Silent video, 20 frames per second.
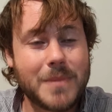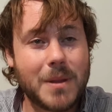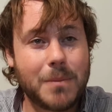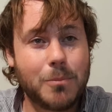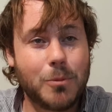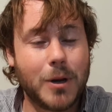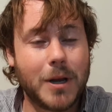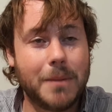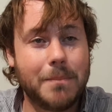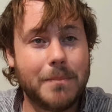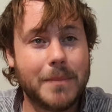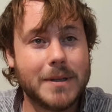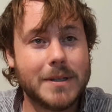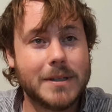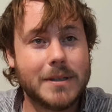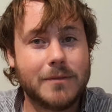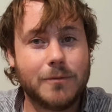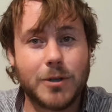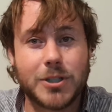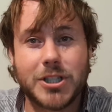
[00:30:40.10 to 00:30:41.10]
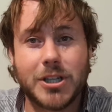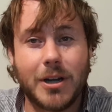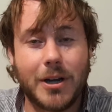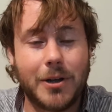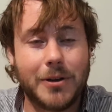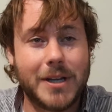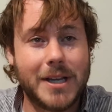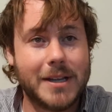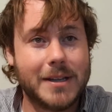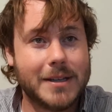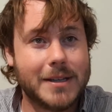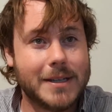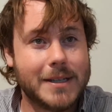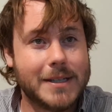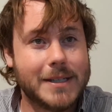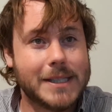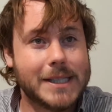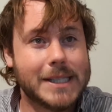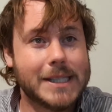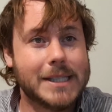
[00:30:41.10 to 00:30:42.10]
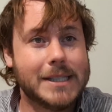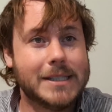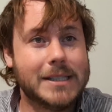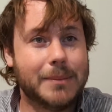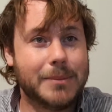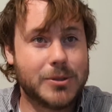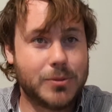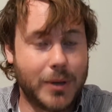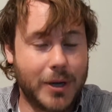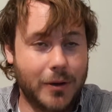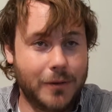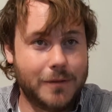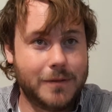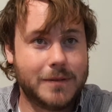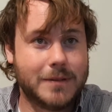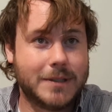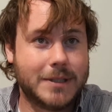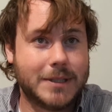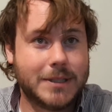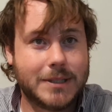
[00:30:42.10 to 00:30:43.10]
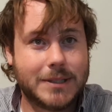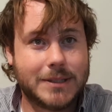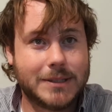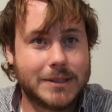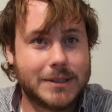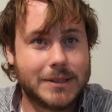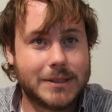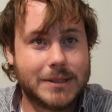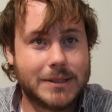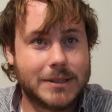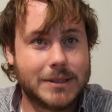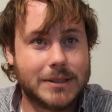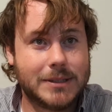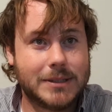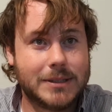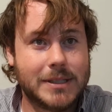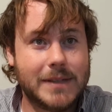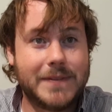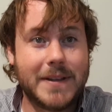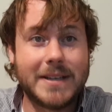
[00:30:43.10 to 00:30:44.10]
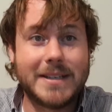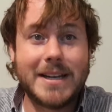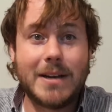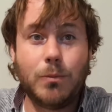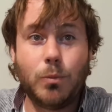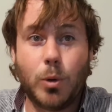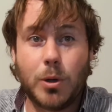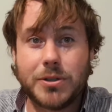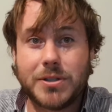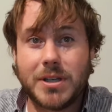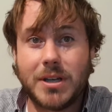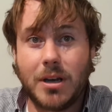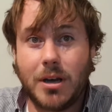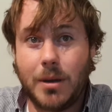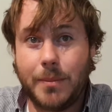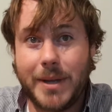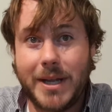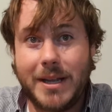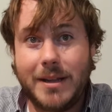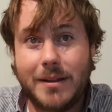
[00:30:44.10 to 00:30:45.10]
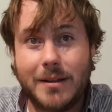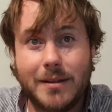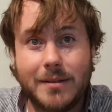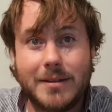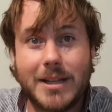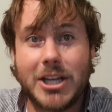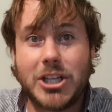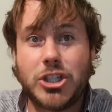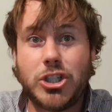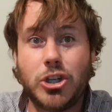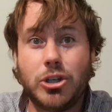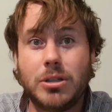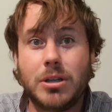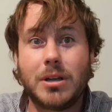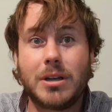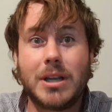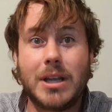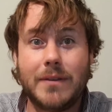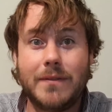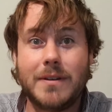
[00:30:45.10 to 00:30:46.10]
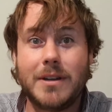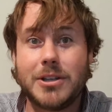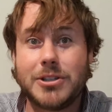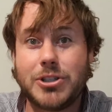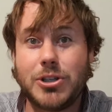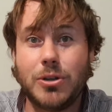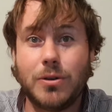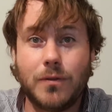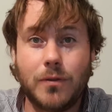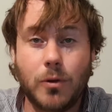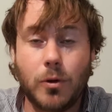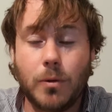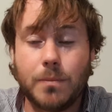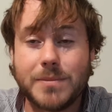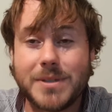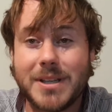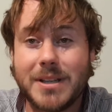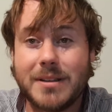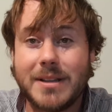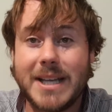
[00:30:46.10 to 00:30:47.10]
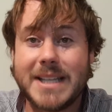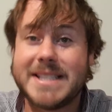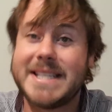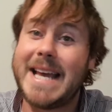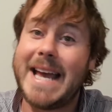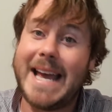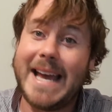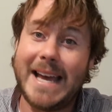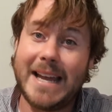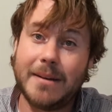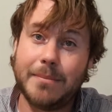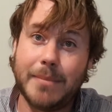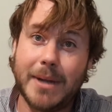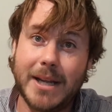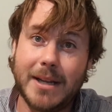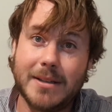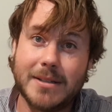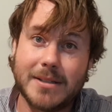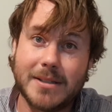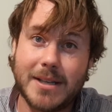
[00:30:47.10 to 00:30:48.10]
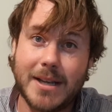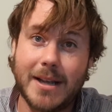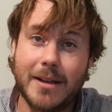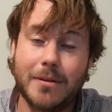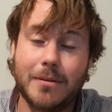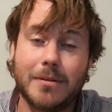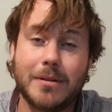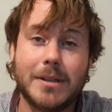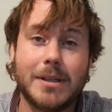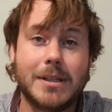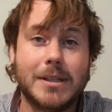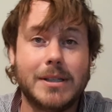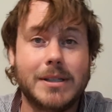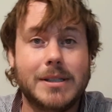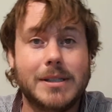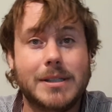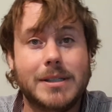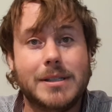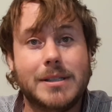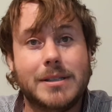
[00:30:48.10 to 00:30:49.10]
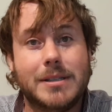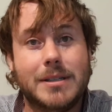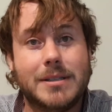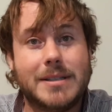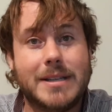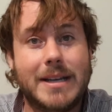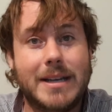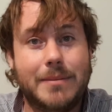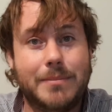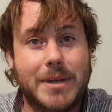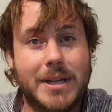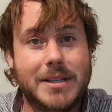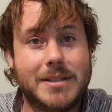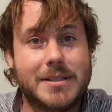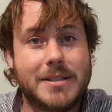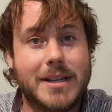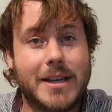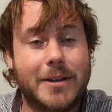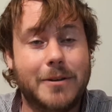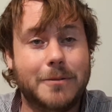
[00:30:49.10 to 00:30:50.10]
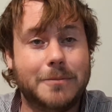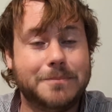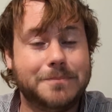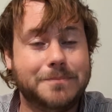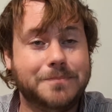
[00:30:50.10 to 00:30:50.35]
Brilliant. Richard Ayoade. Number 12. If they didn't want an army, they shouldn't have given us uniforms. That's The Handmaid's Tale. It's A Handmaid's Tale.